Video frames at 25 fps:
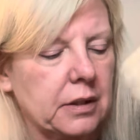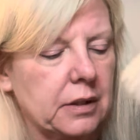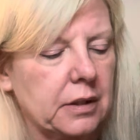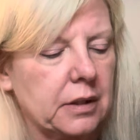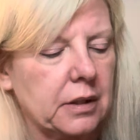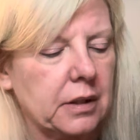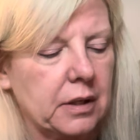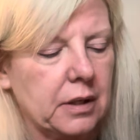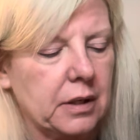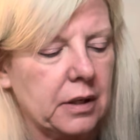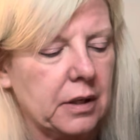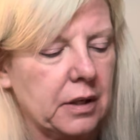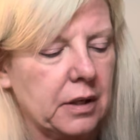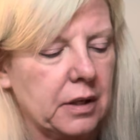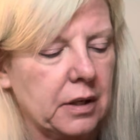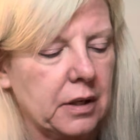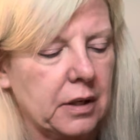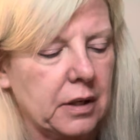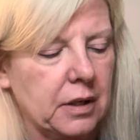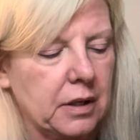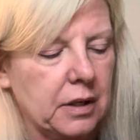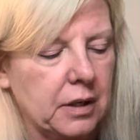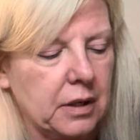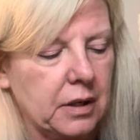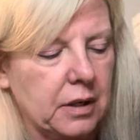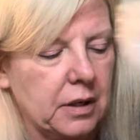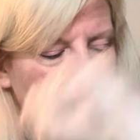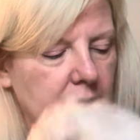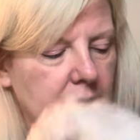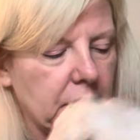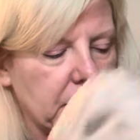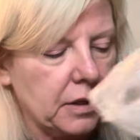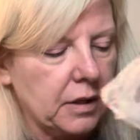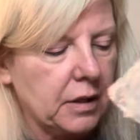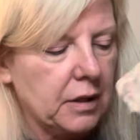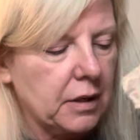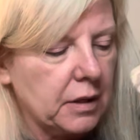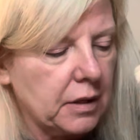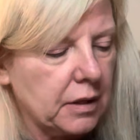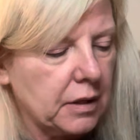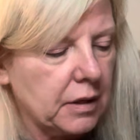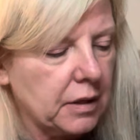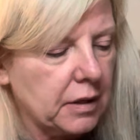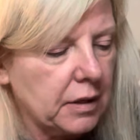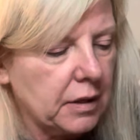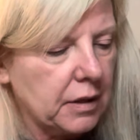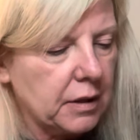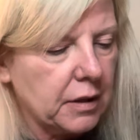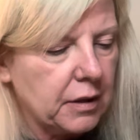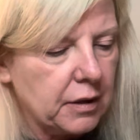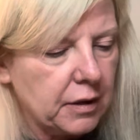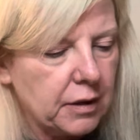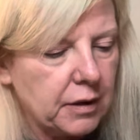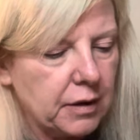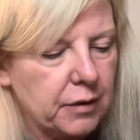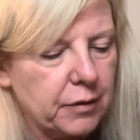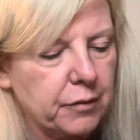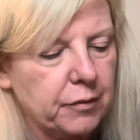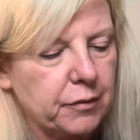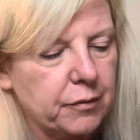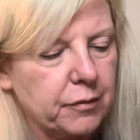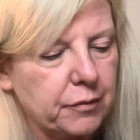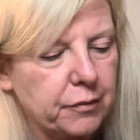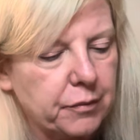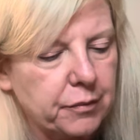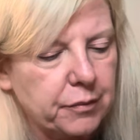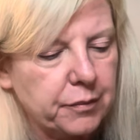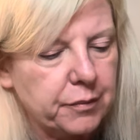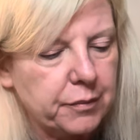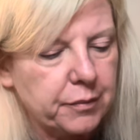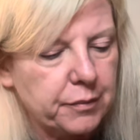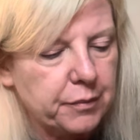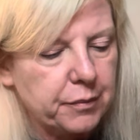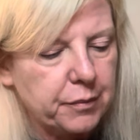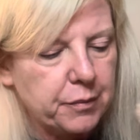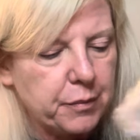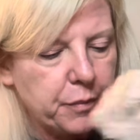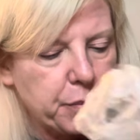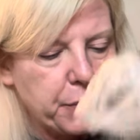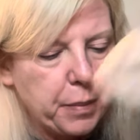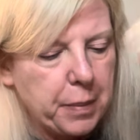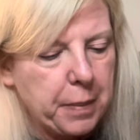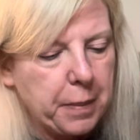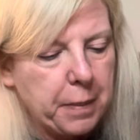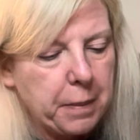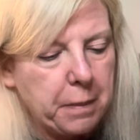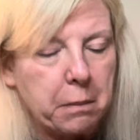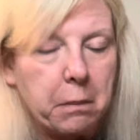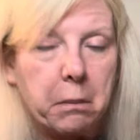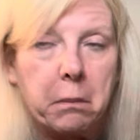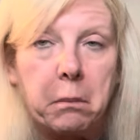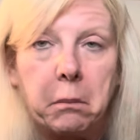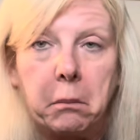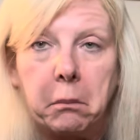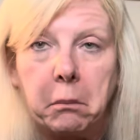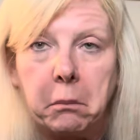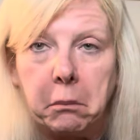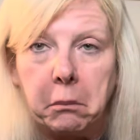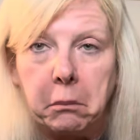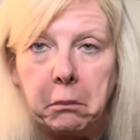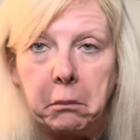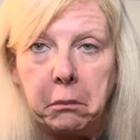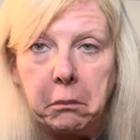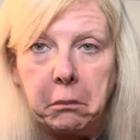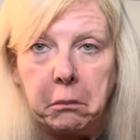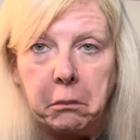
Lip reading: (no one is talking)